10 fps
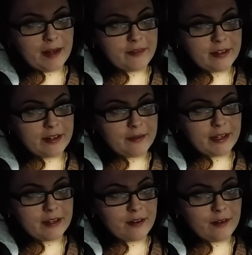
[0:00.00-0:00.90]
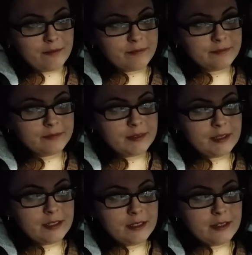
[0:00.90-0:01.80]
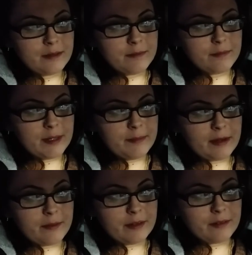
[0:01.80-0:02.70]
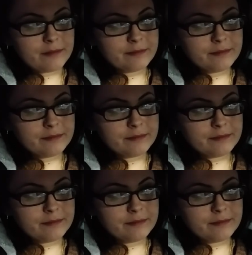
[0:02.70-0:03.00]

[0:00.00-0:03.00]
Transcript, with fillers: I have internet when I get home. Maybe I will.